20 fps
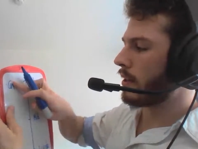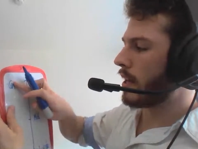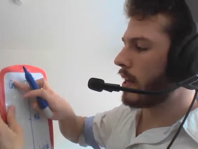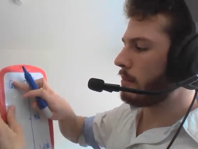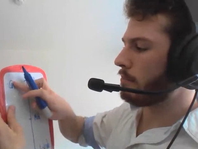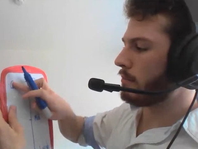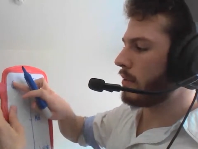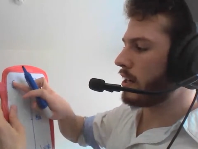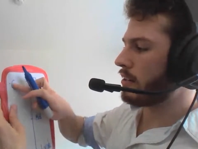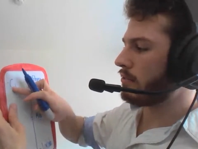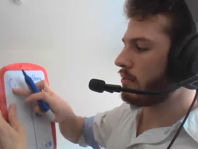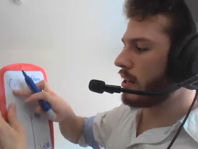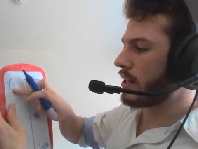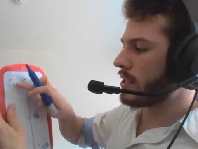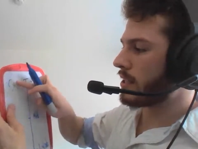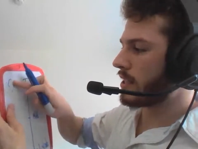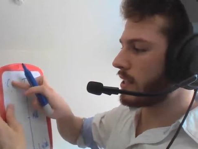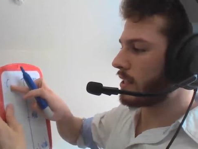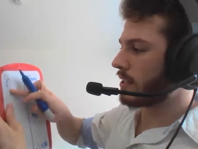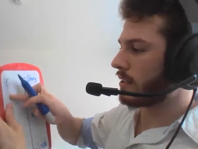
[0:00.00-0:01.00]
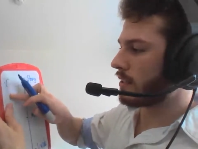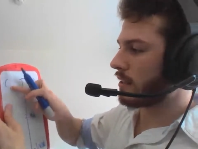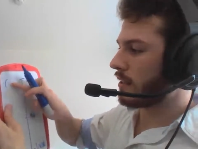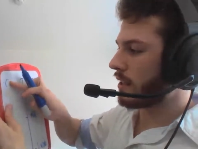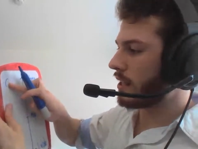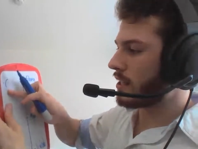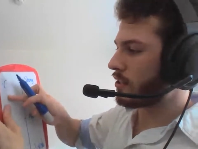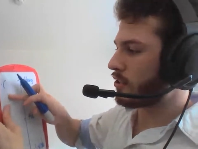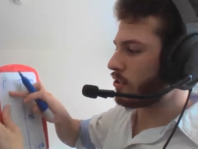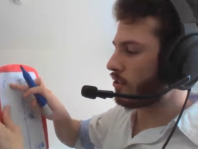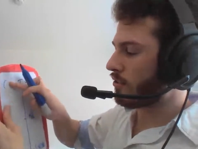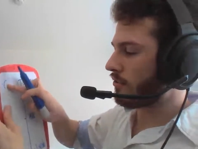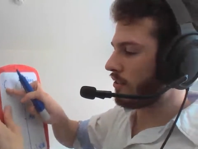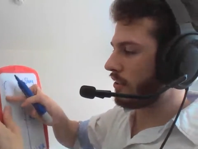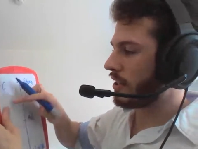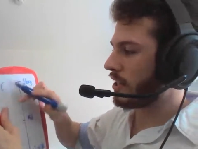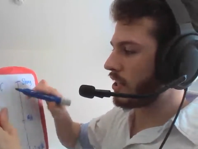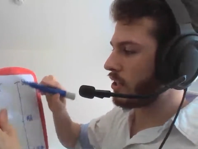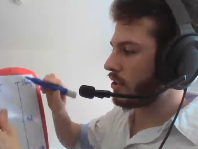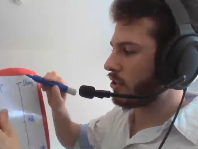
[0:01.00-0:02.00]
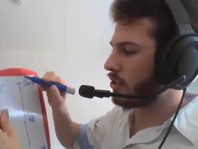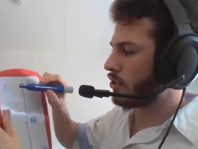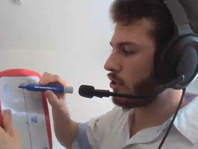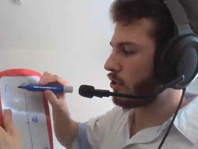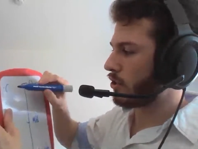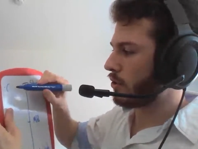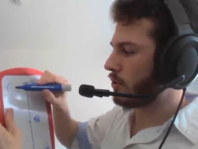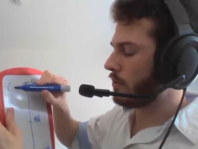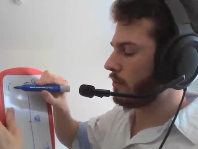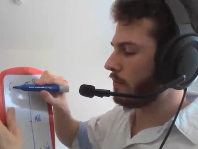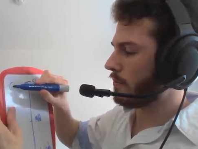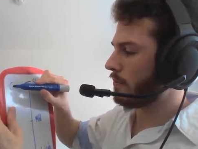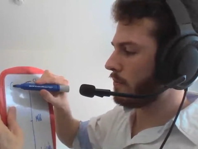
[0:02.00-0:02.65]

And my writing is not very good too.